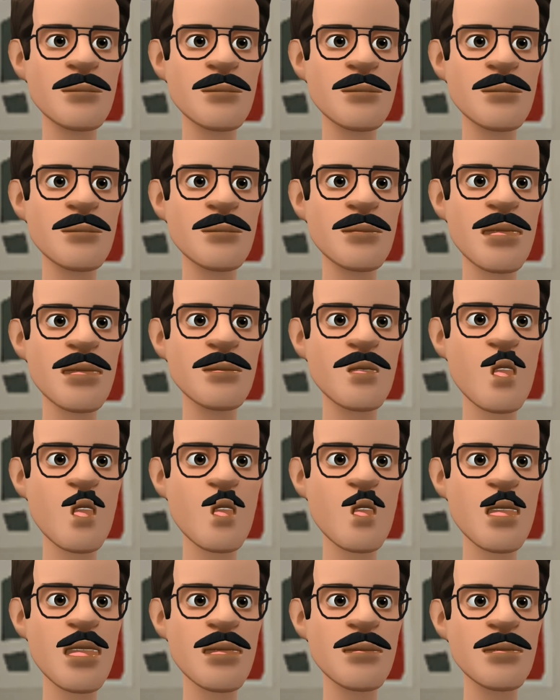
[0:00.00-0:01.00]
that is
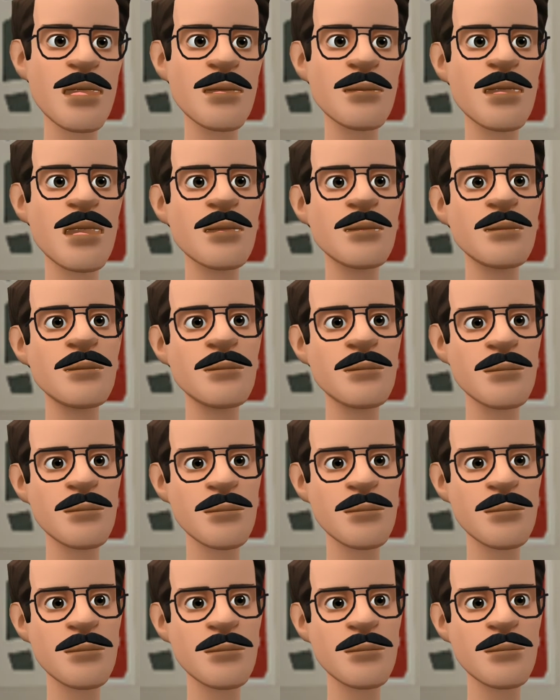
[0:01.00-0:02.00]
called, we are
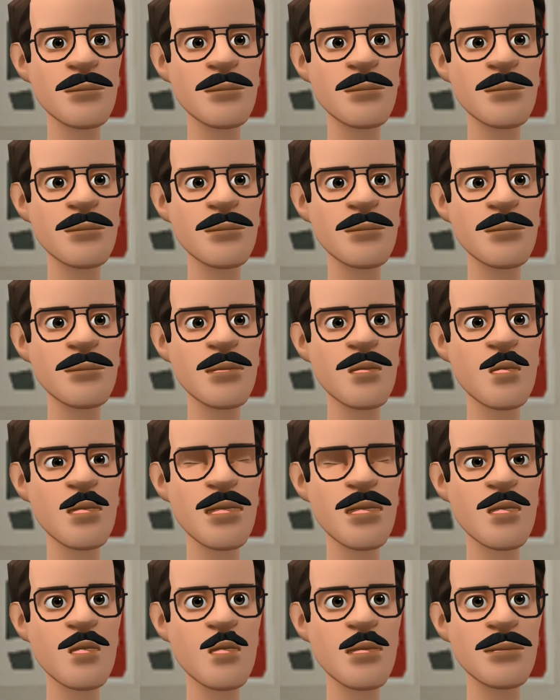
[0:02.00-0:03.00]

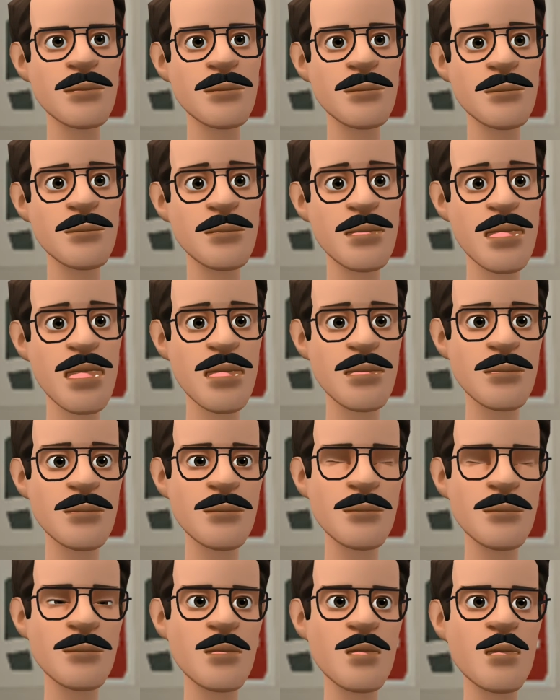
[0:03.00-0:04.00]
changing it
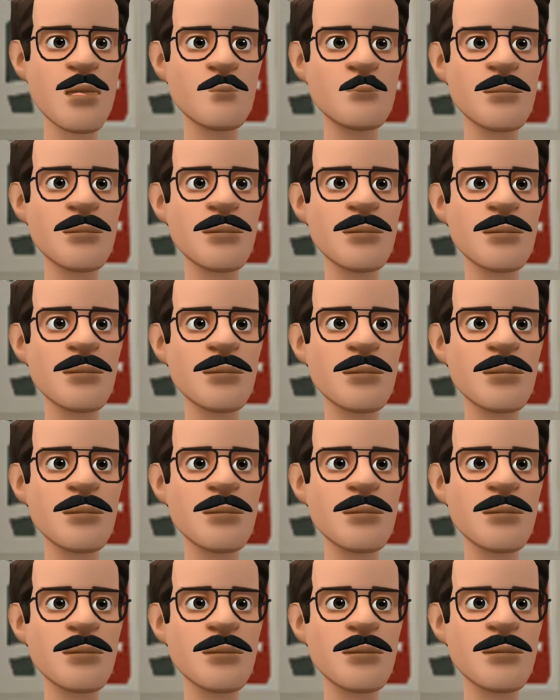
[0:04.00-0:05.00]
to
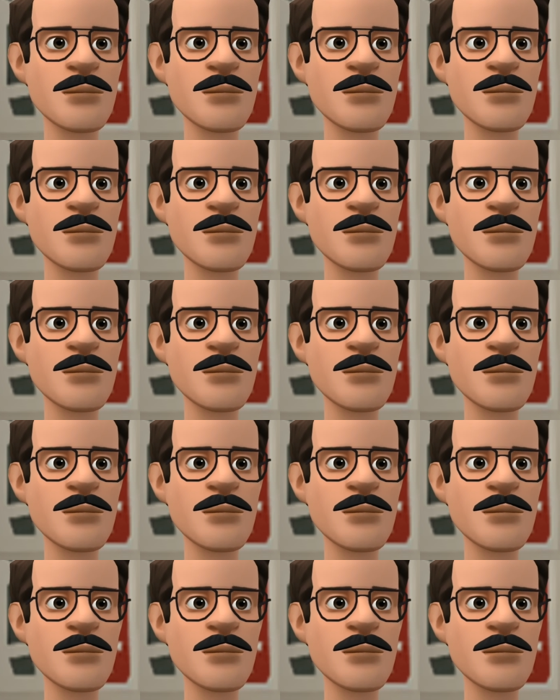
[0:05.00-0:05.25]
the power.